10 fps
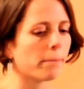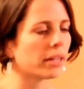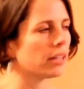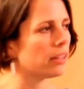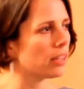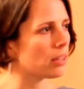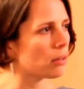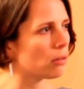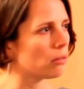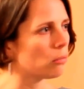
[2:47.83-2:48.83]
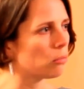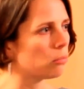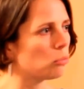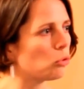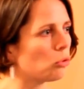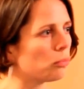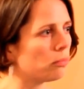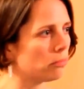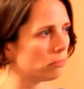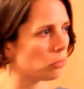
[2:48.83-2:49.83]
but I think more
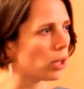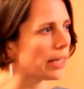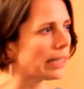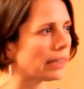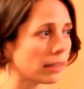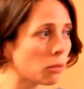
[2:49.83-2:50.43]
widely